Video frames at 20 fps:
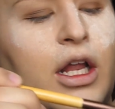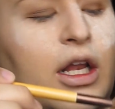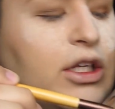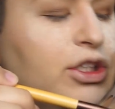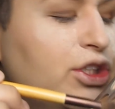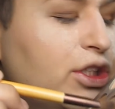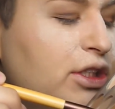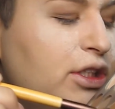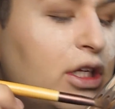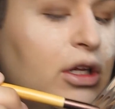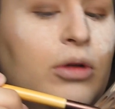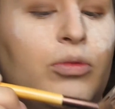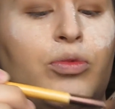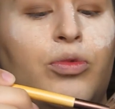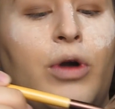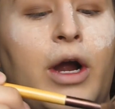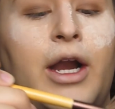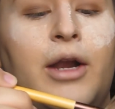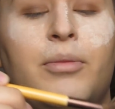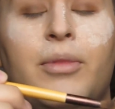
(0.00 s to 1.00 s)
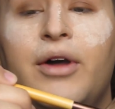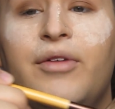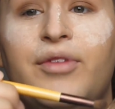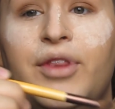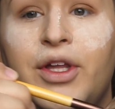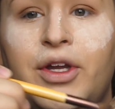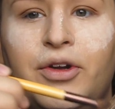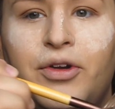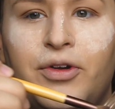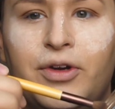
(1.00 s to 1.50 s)
just right above
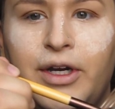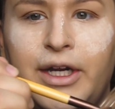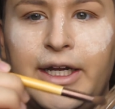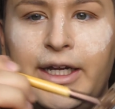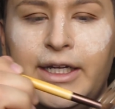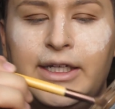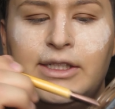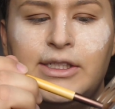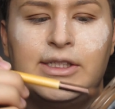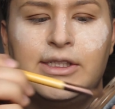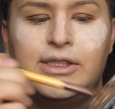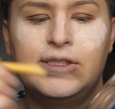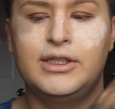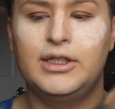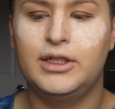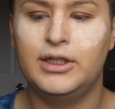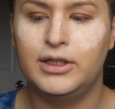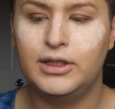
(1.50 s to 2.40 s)
the crease.